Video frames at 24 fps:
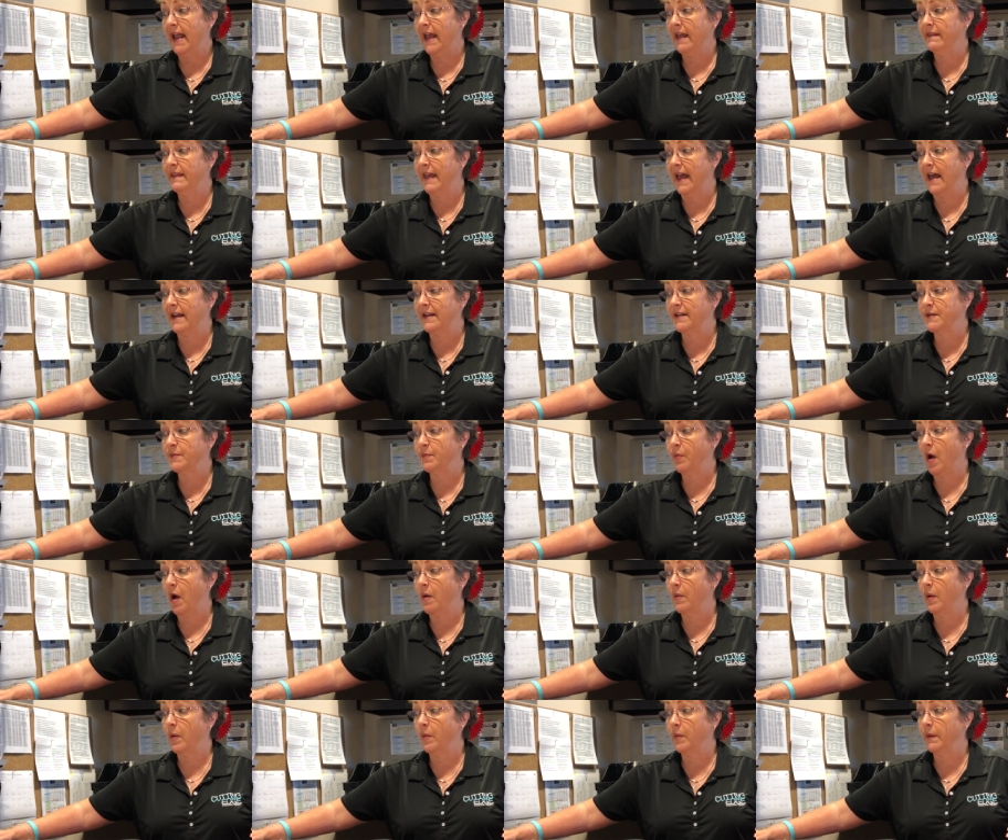and that is
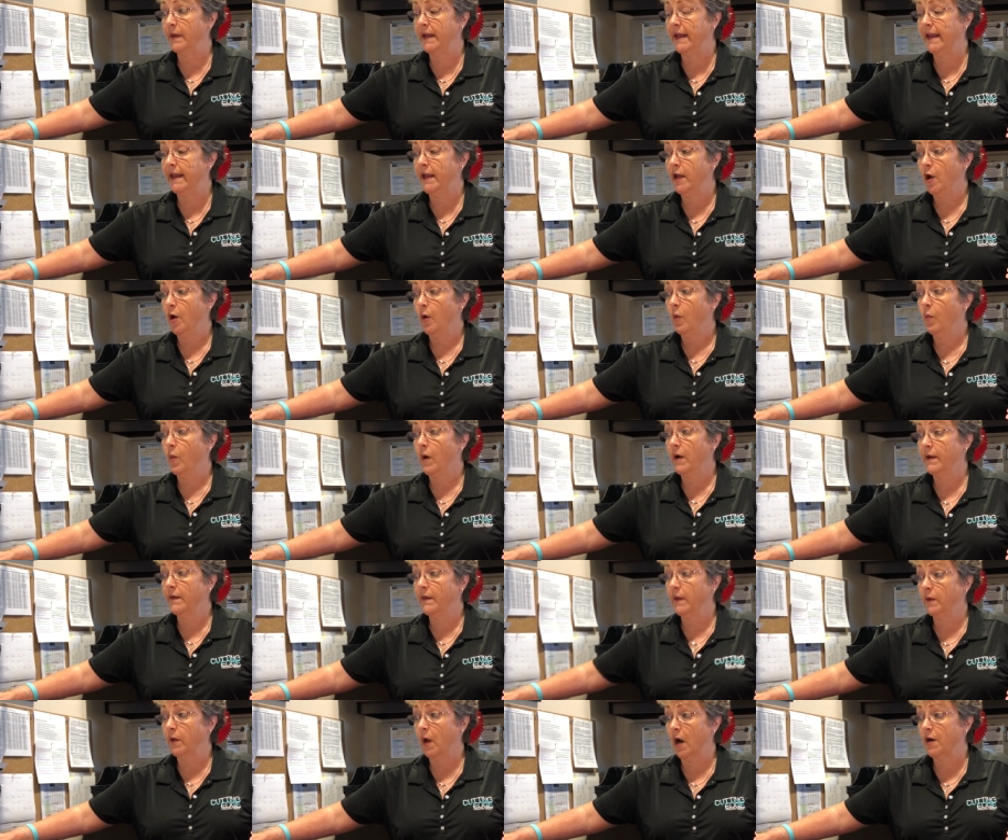probably one
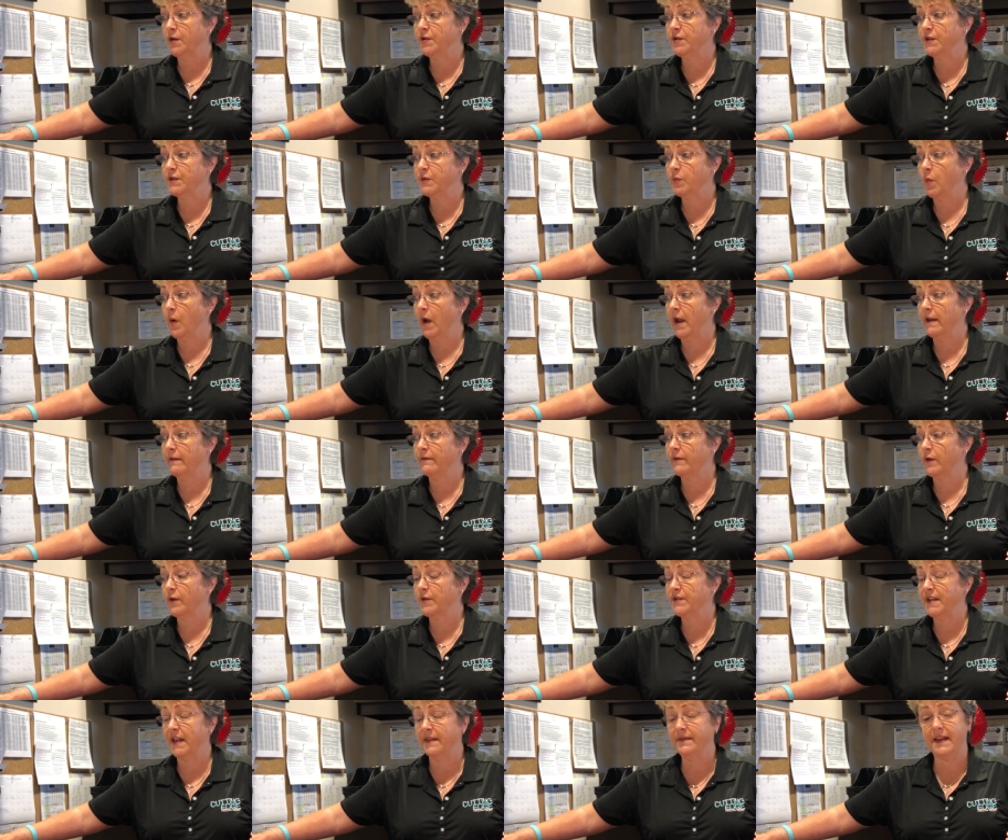of the largest
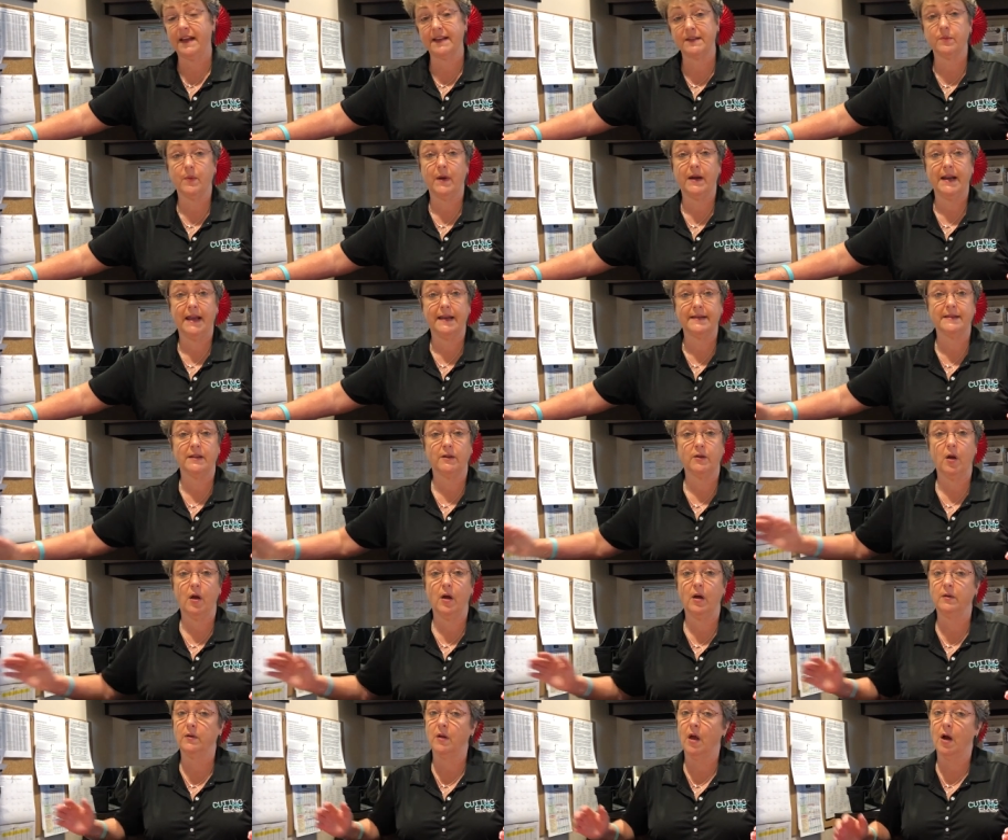waivers, and that's why it has a
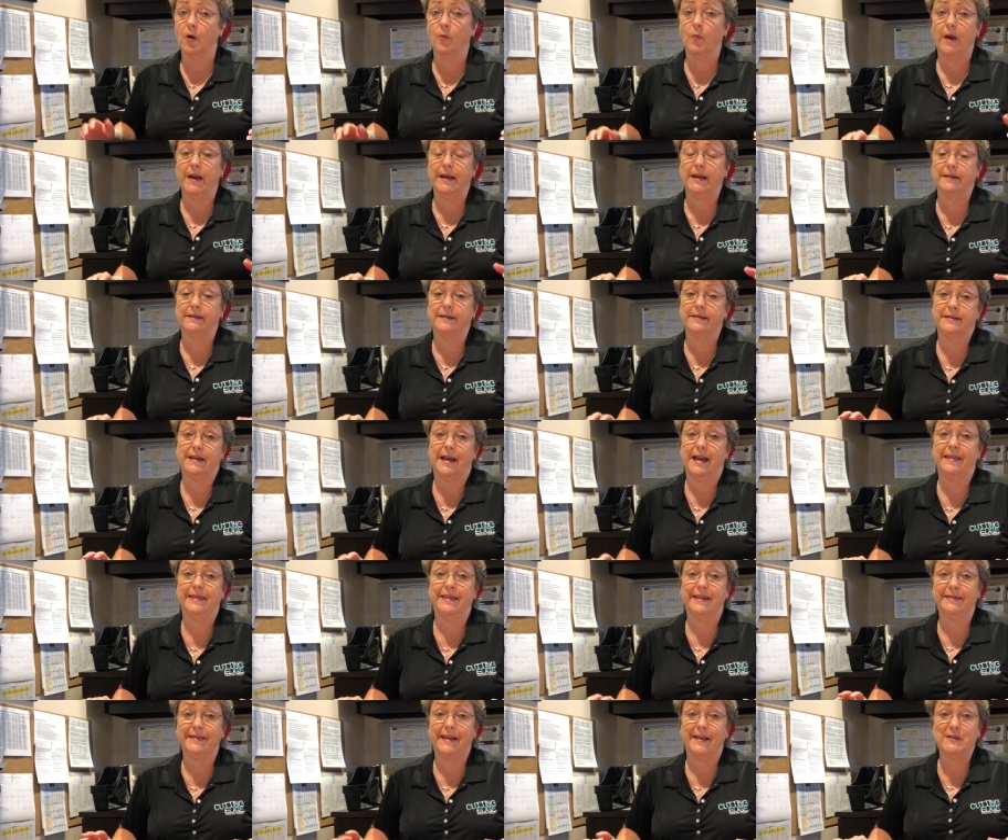long waiting list. I
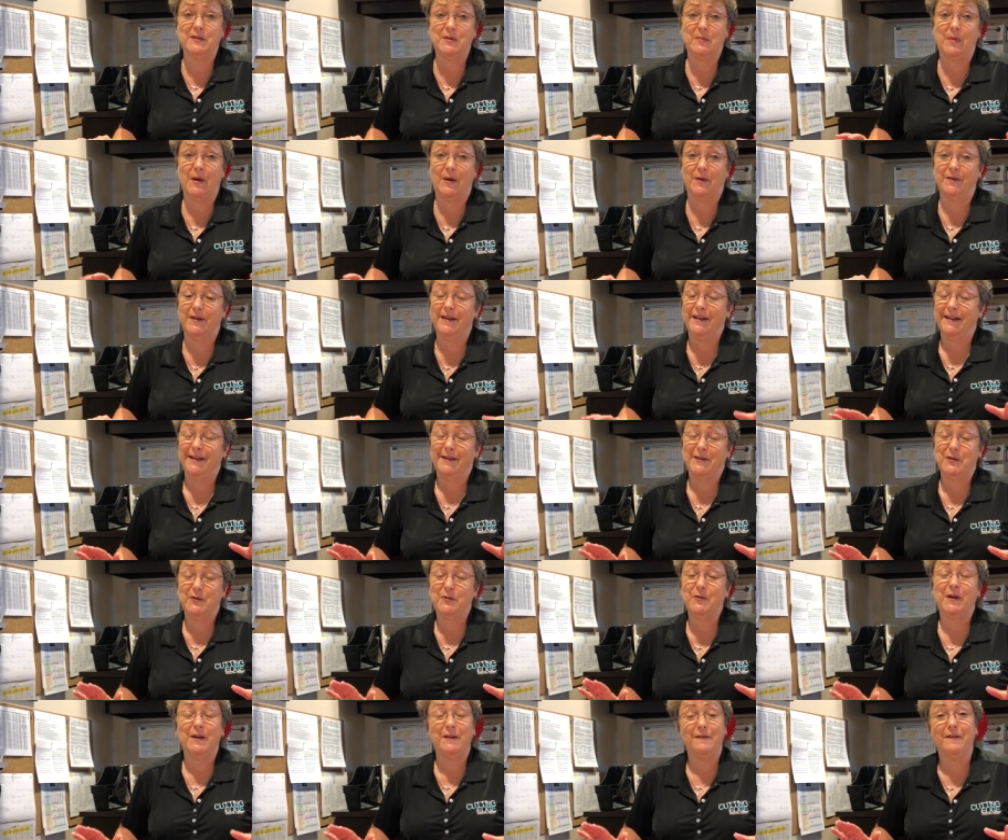think that's about
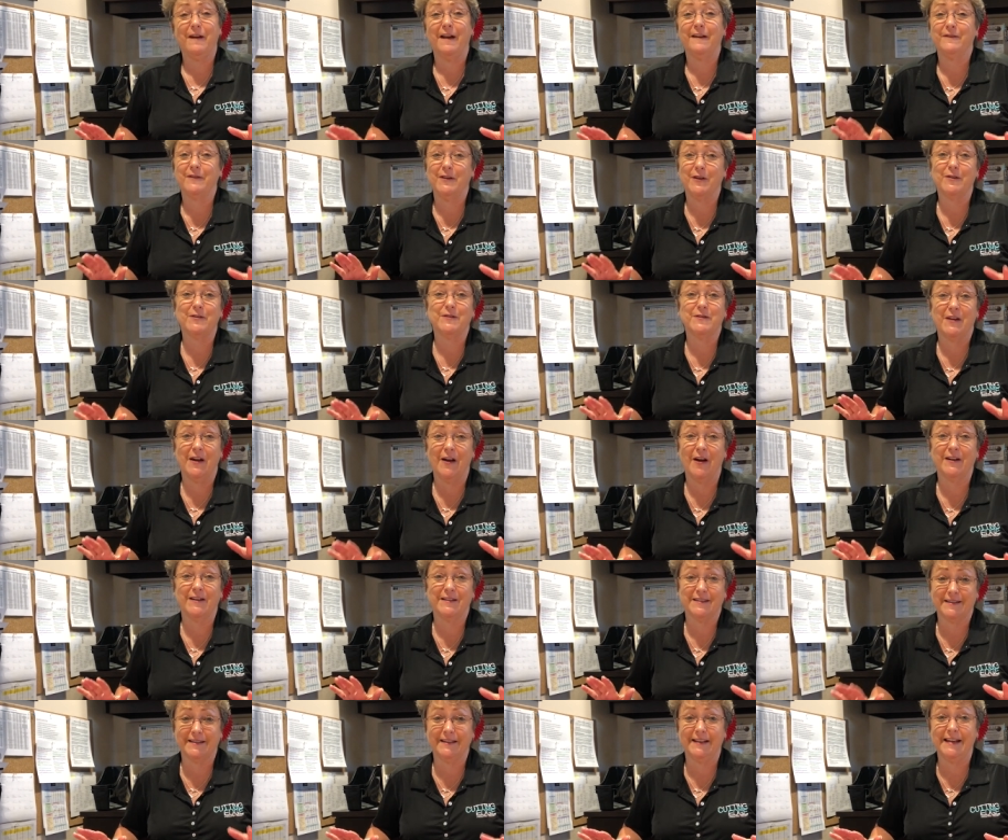25 years,
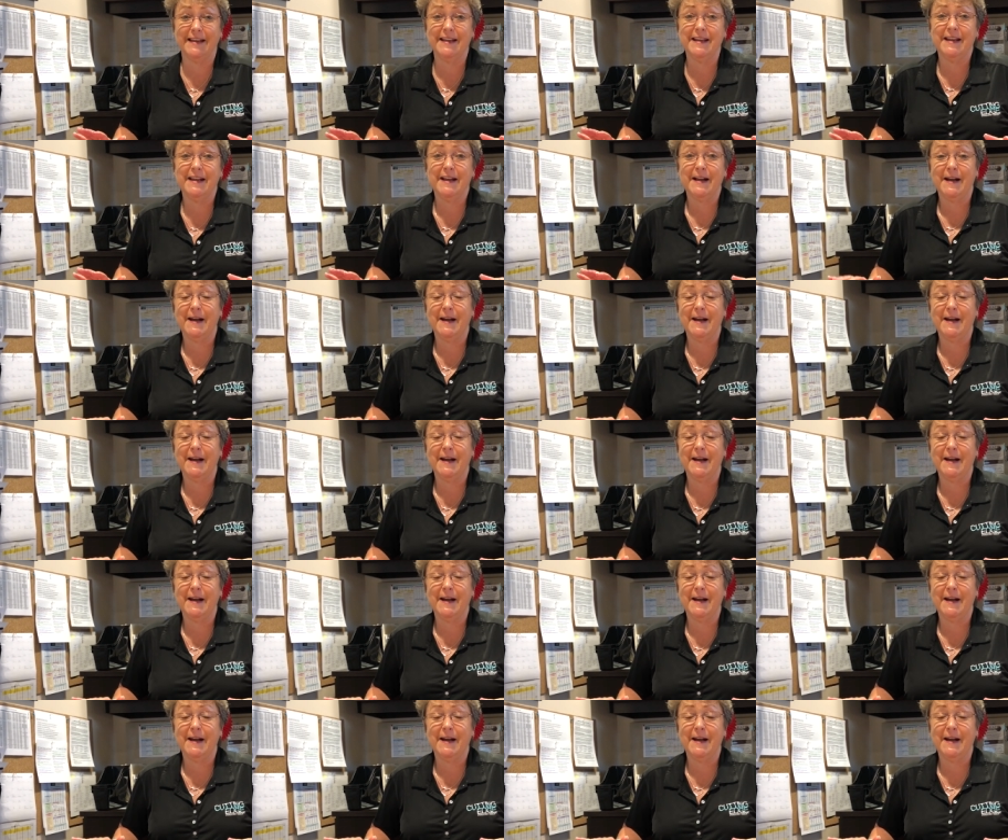honestly.